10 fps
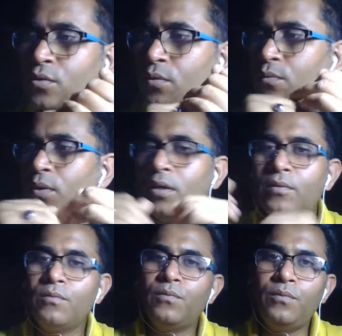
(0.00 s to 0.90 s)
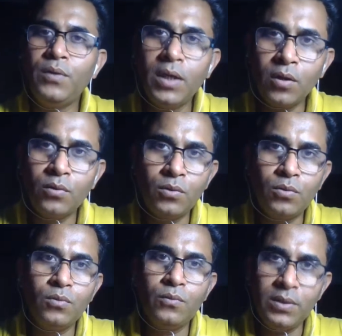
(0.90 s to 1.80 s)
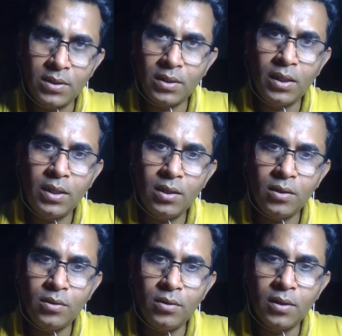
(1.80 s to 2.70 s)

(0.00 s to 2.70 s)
So what we are going to do, we generally